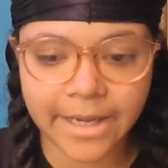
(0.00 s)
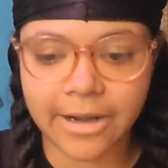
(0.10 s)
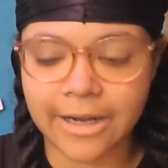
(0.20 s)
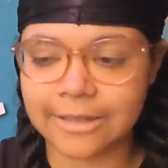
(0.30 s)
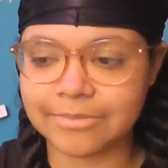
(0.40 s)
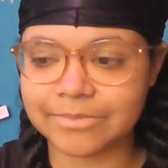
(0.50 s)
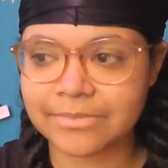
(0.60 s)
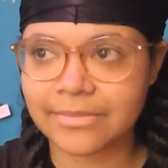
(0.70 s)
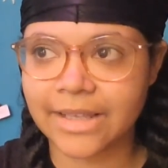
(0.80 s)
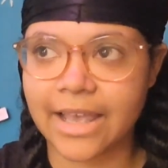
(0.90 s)
And
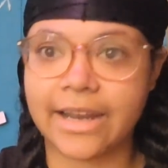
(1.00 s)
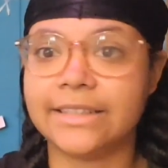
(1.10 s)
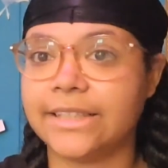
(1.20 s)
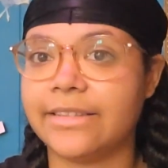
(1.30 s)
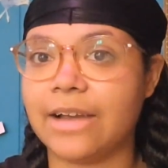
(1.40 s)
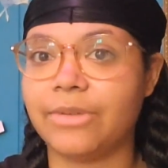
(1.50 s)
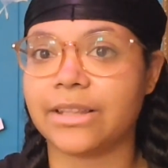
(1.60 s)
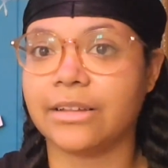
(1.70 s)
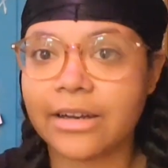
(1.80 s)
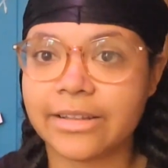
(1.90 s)
I did that with
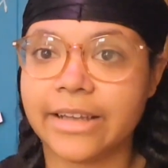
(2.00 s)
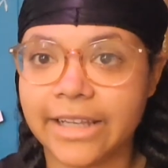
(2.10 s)
a lot of the